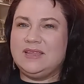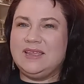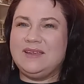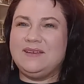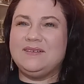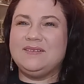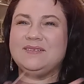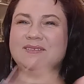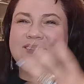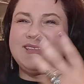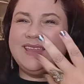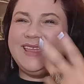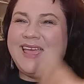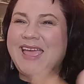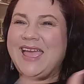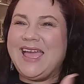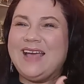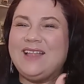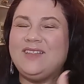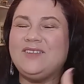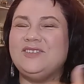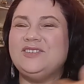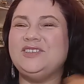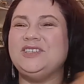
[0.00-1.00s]
They're, the
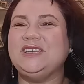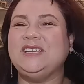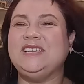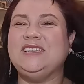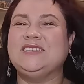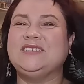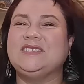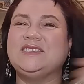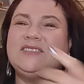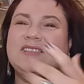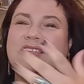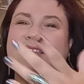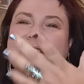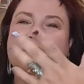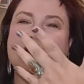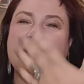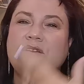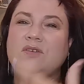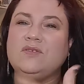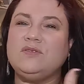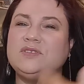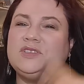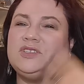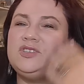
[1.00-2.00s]
allergies, the
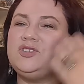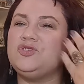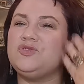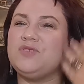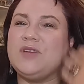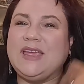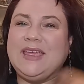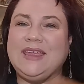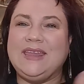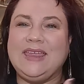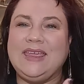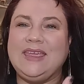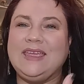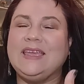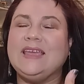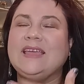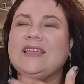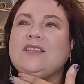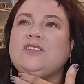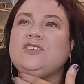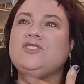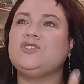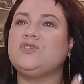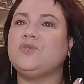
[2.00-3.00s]
nose draining,
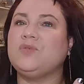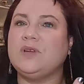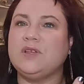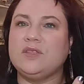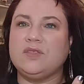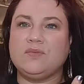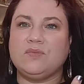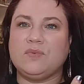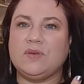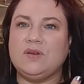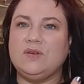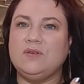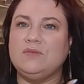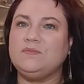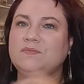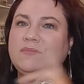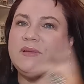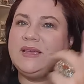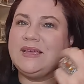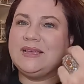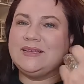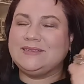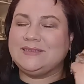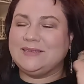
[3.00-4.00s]
sore throat
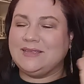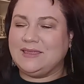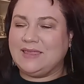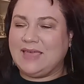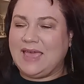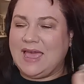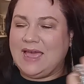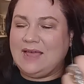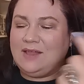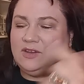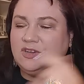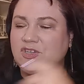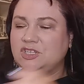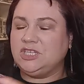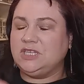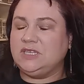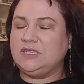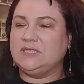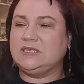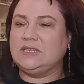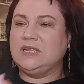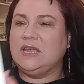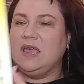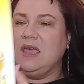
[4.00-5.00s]
because of the
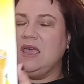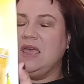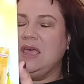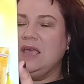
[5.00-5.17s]
allergies.